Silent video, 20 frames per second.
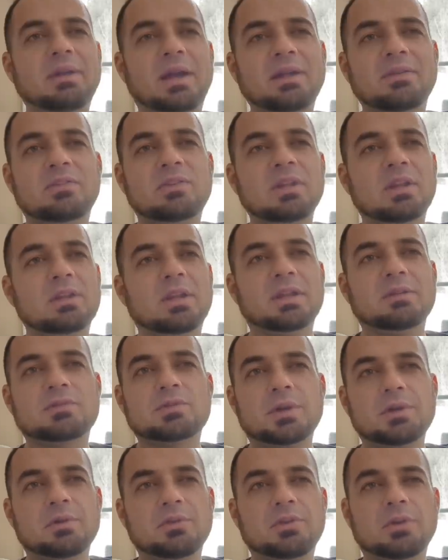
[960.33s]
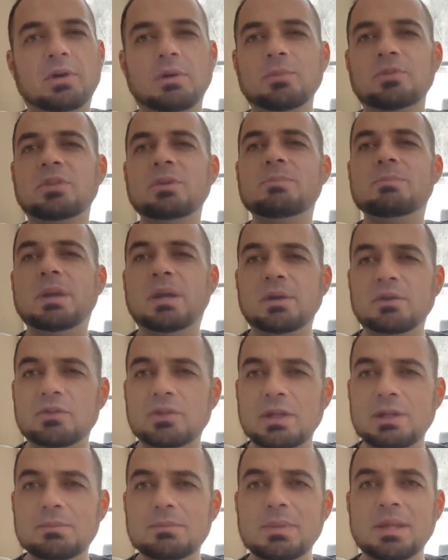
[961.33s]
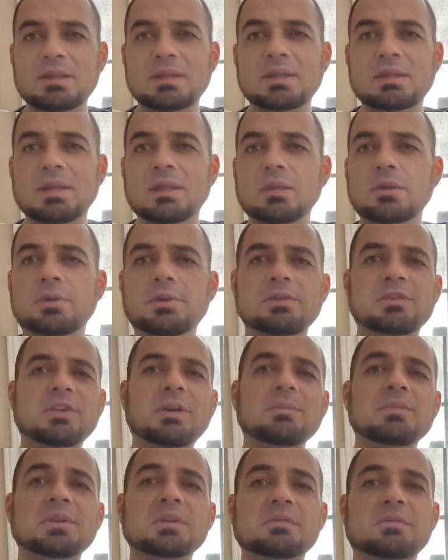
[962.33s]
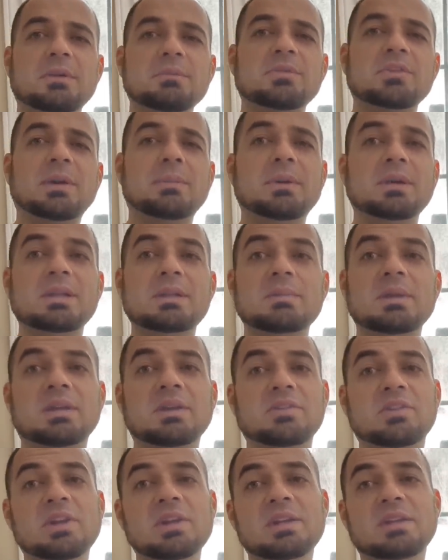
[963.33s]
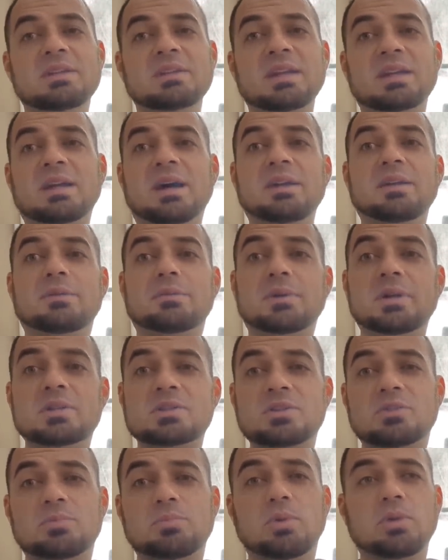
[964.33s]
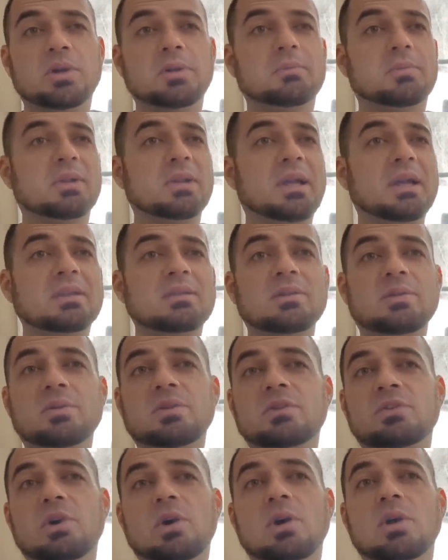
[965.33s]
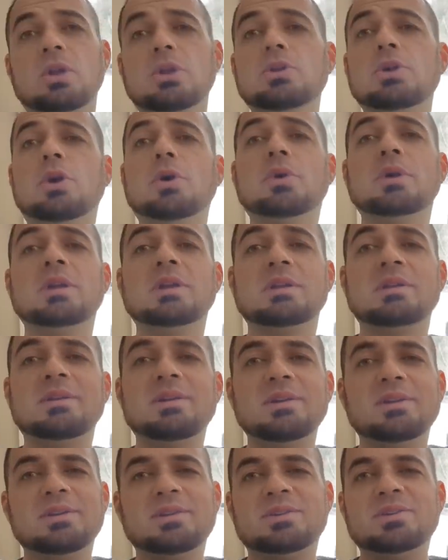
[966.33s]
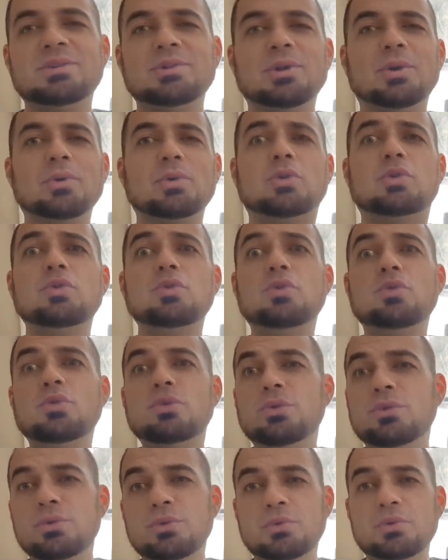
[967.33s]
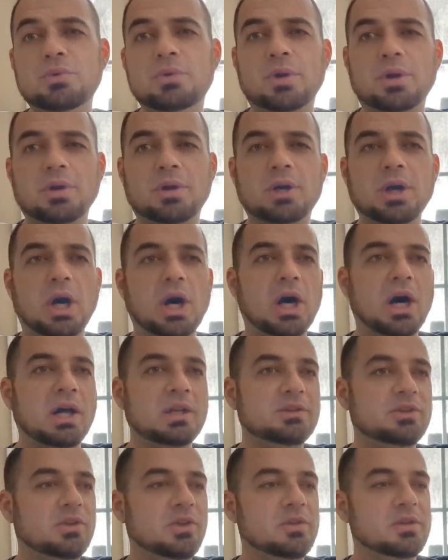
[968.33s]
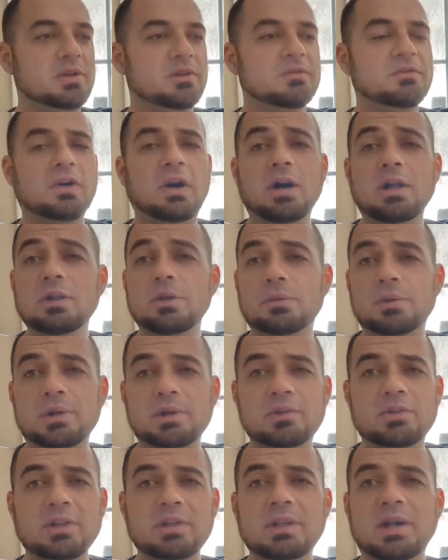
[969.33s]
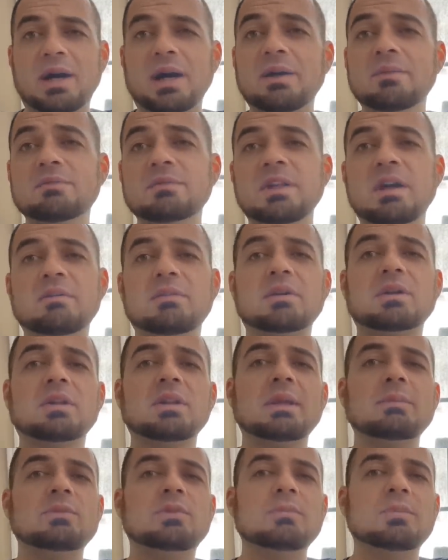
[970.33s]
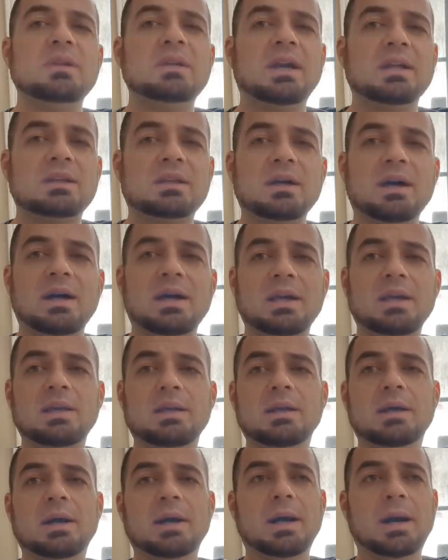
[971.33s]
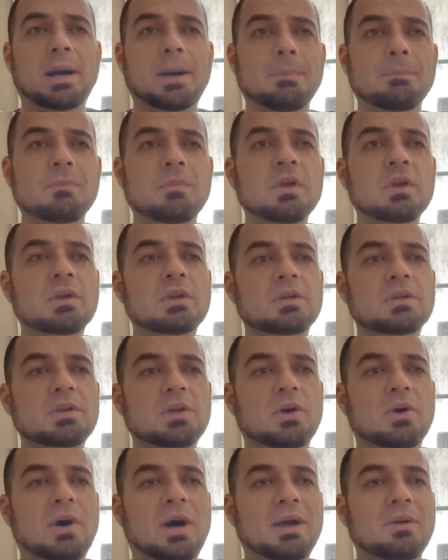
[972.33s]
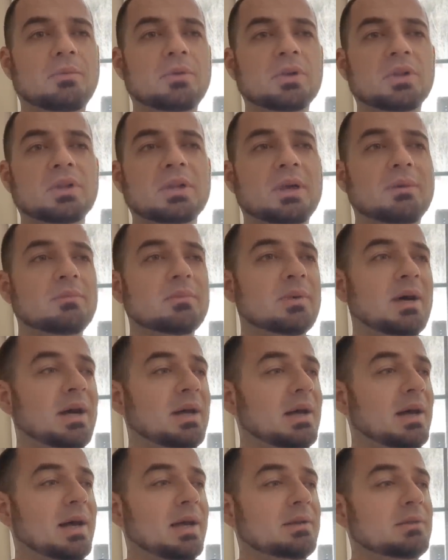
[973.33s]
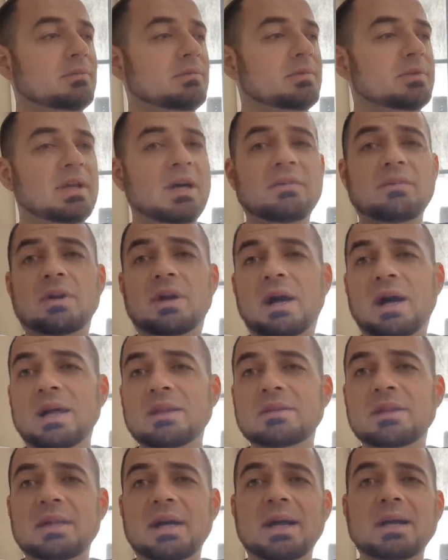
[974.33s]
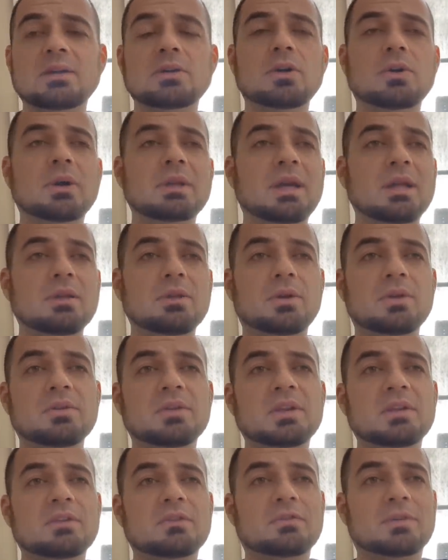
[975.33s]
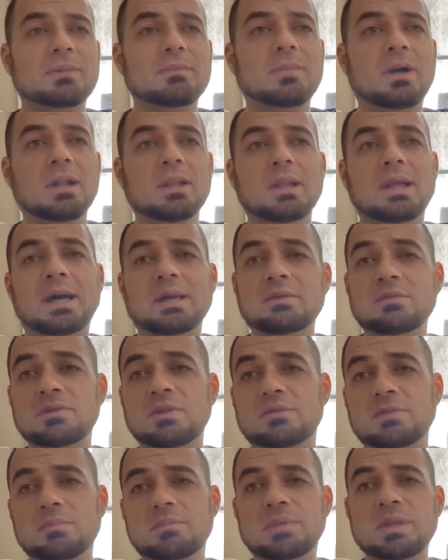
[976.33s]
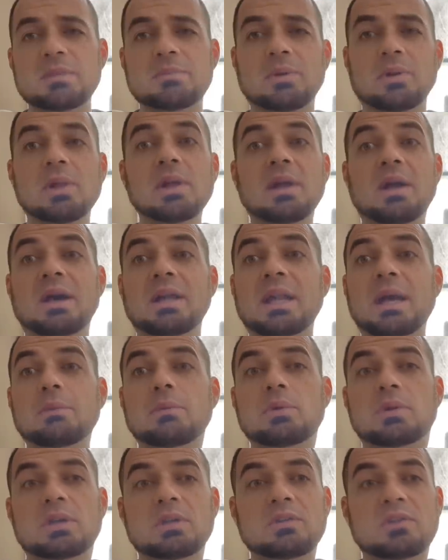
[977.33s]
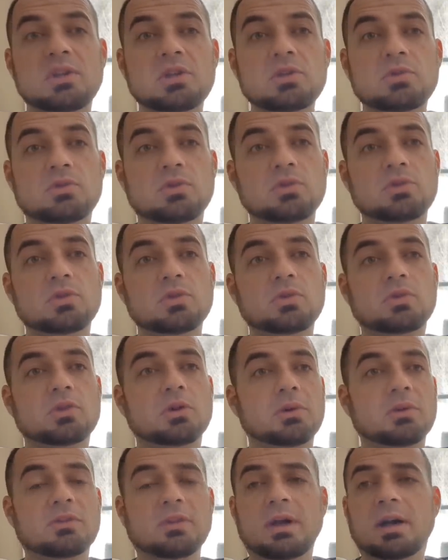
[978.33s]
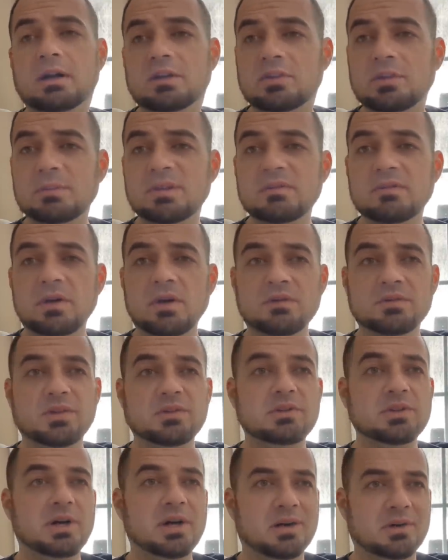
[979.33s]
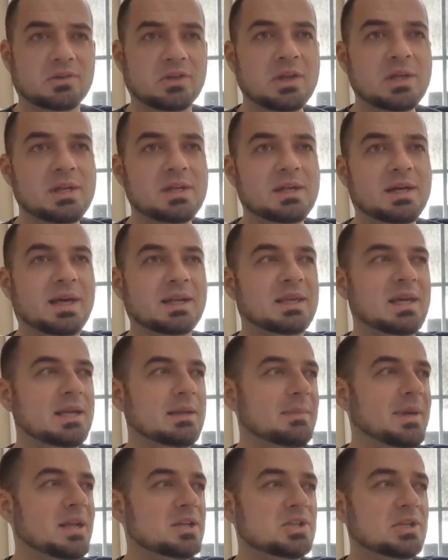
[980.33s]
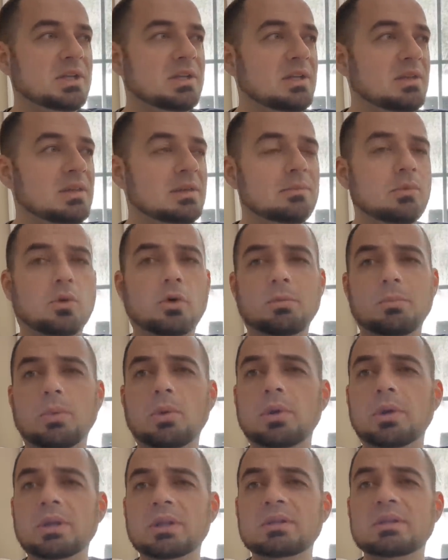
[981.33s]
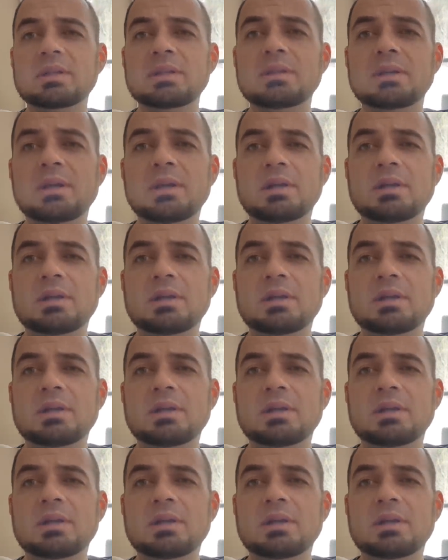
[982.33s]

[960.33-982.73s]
I, I, see a lot of trainers that are almost embarrassed to admit that they learned something from somebody because they kind of reach this point where like they're this all-knowing, you know, guru or god to their followers. And I've never claimed to be that guy. Um, you know, I really am. I, I never hide that I go and I learn things from a lot of different people, and I will continue to do so as long as I'm involved in dogs. I can't imagine anything more boring than